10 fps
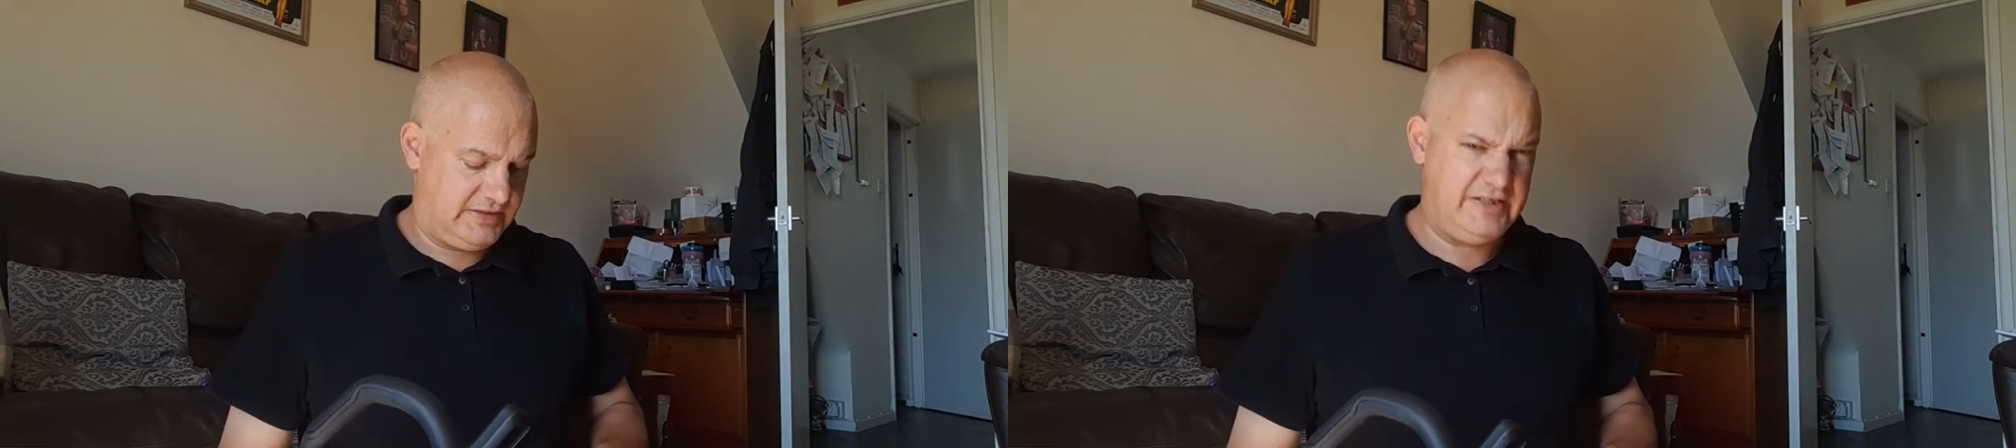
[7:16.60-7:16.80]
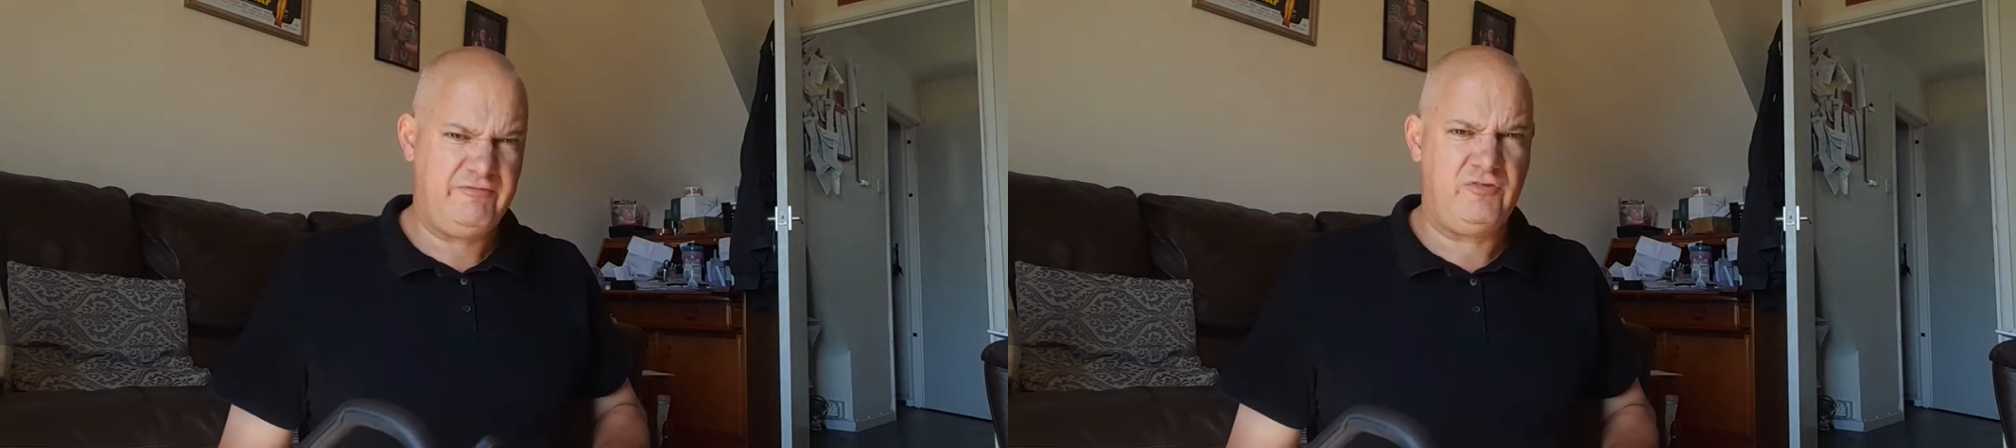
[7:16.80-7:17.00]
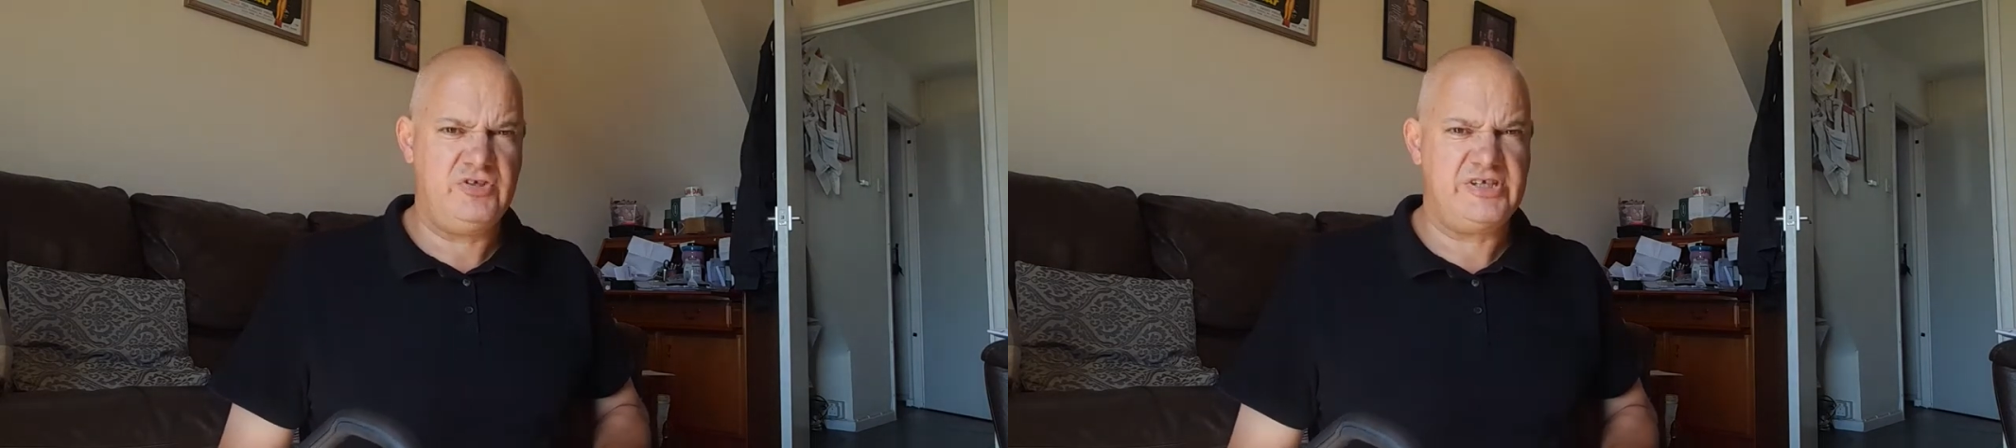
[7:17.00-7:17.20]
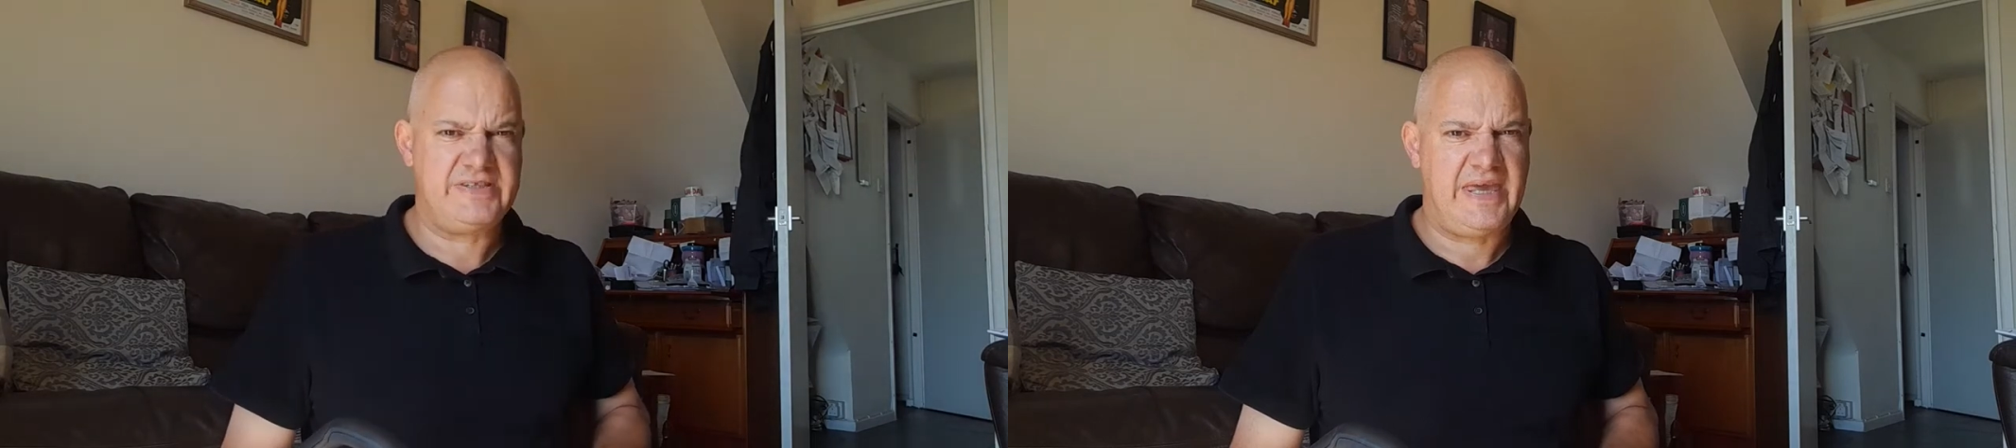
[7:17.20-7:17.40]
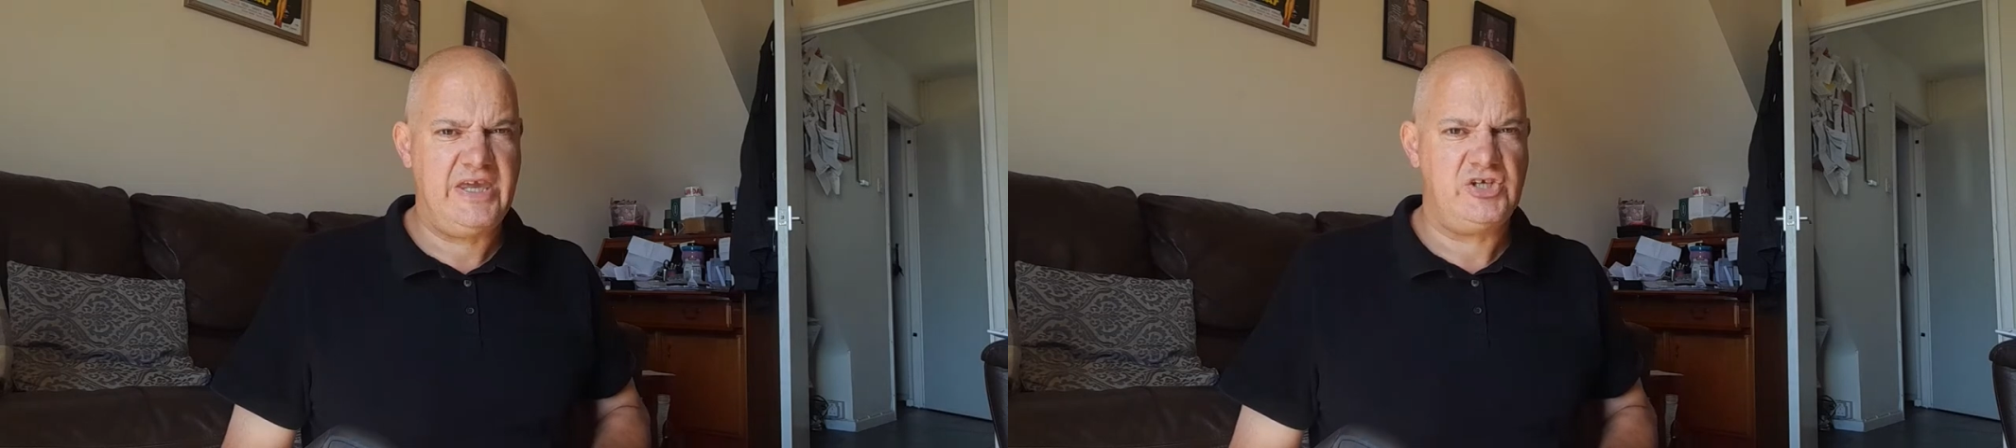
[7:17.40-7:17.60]
different
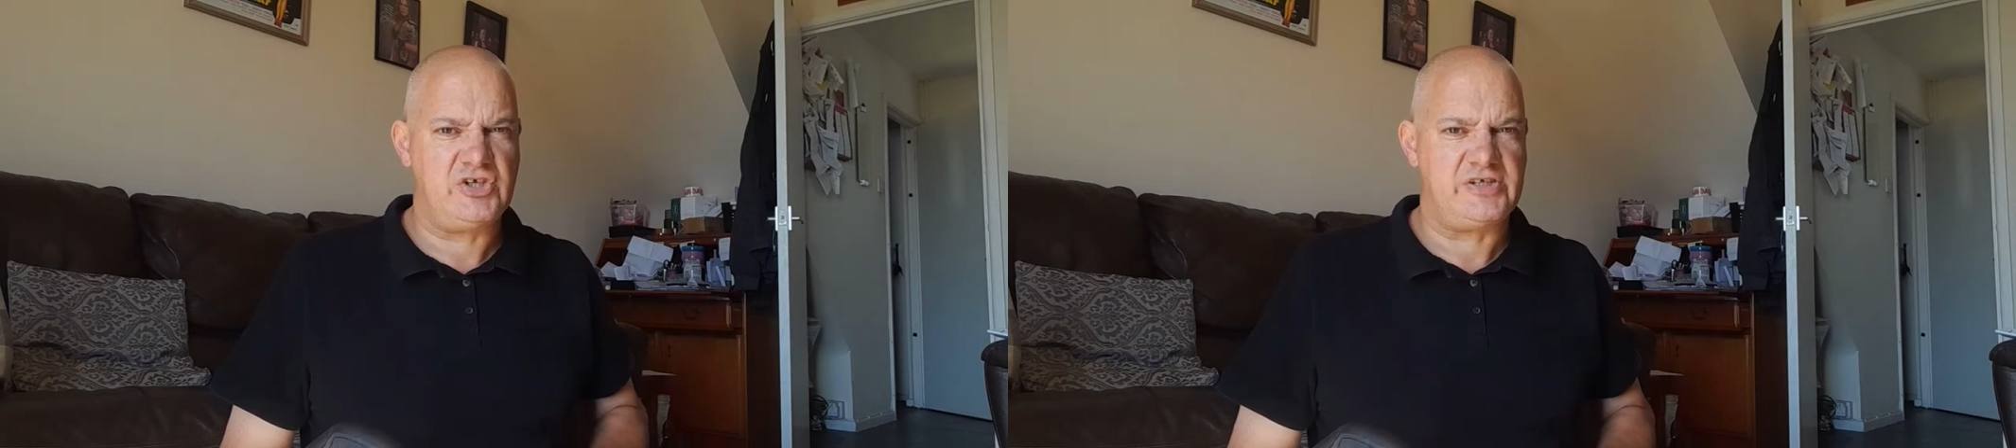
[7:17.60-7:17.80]
stages.